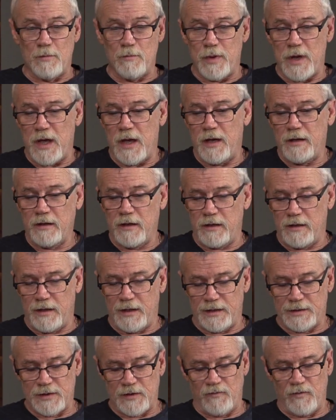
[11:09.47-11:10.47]

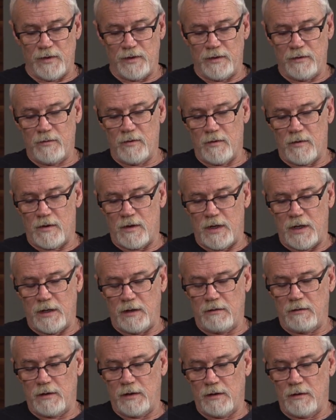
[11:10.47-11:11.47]
pancakes, if you do it
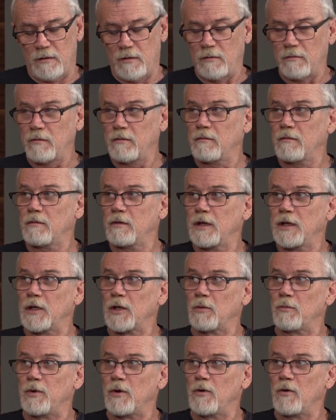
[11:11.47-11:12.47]
right, it'll
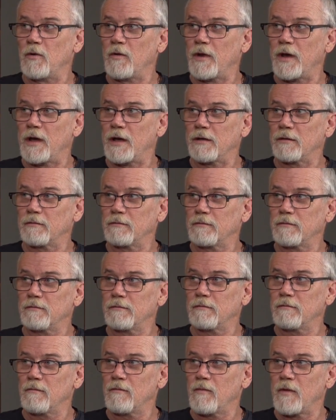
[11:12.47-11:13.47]
pull
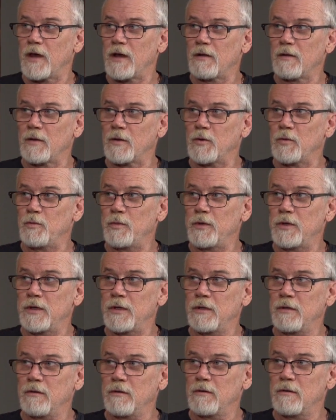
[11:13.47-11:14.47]
that loop
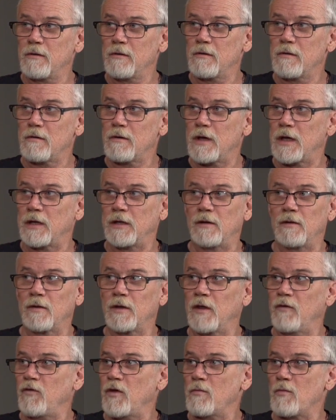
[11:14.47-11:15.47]
in, and it'll
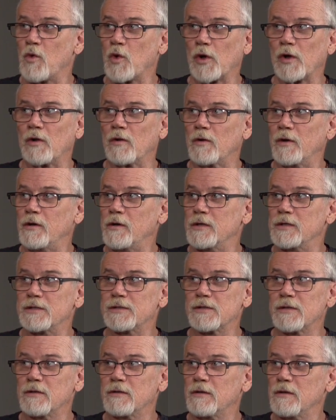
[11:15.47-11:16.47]
give you more
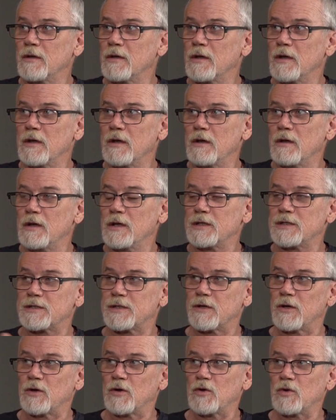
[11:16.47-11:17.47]
clearance.
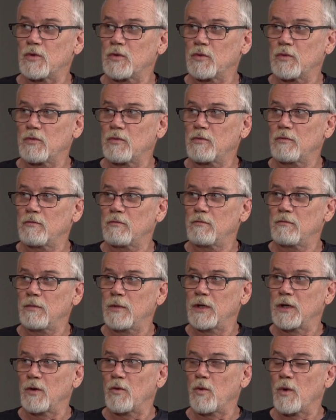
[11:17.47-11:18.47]
So,
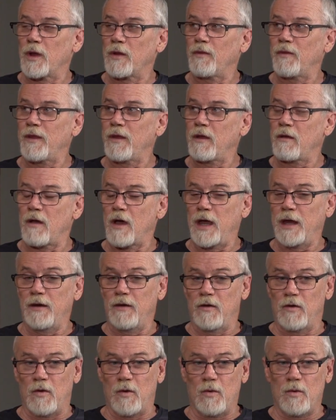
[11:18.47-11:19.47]
one thing I
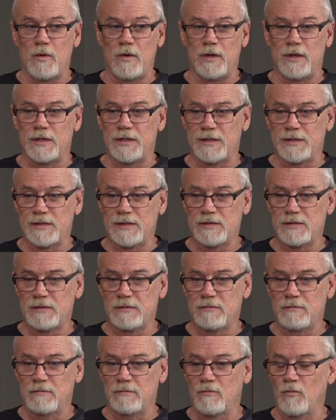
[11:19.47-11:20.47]
do is
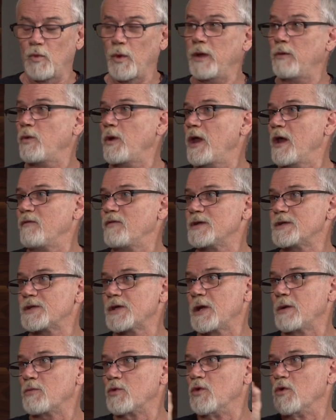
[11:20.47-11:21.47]
we have the
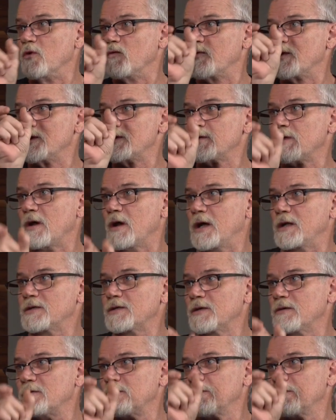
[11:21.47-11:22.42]
same rule for slots,